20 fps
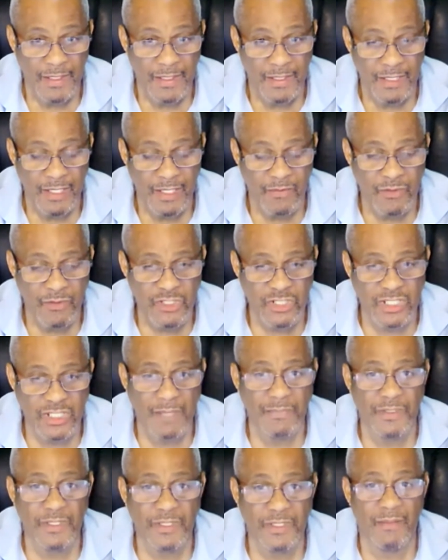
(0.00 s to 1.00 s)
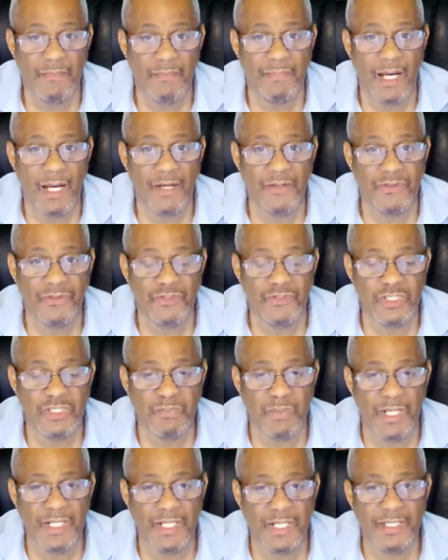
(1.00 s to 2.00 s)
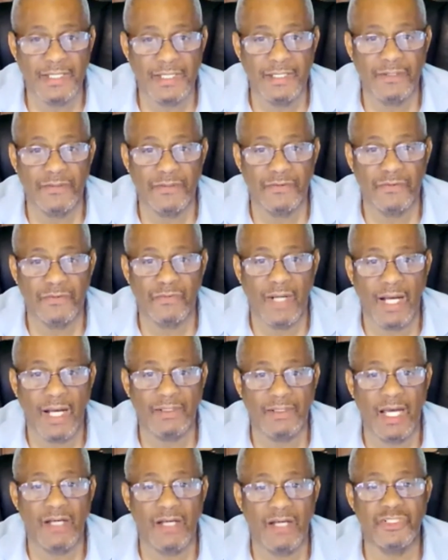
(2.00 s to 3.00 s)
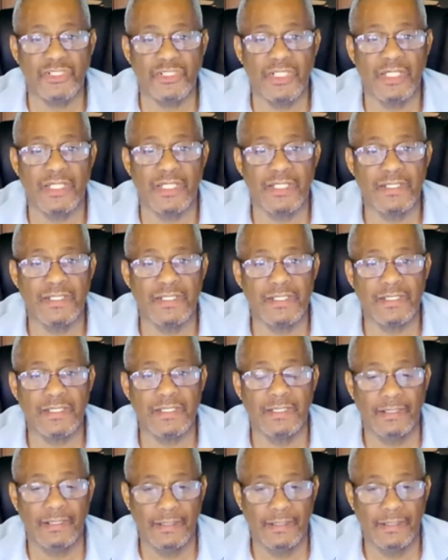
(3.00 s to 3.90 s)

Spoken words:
There is something about the spreading throughout our genes